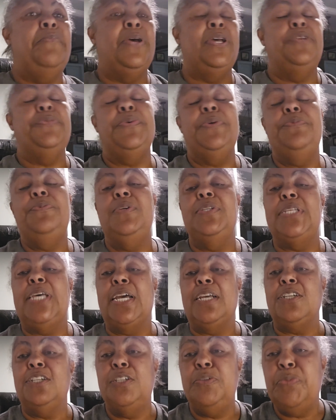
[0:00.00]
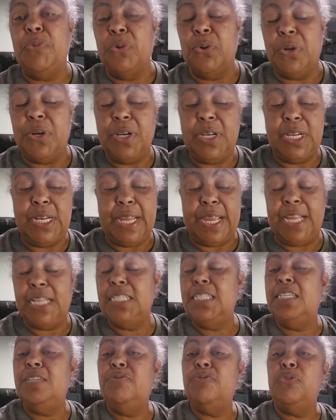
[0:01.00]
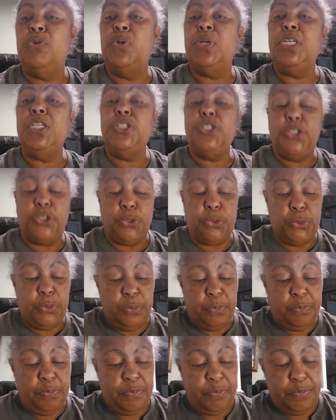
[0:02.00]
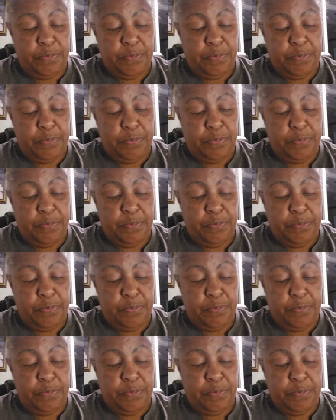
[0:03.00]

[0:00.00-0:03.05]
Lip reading: Benjamin was actually born in 1842.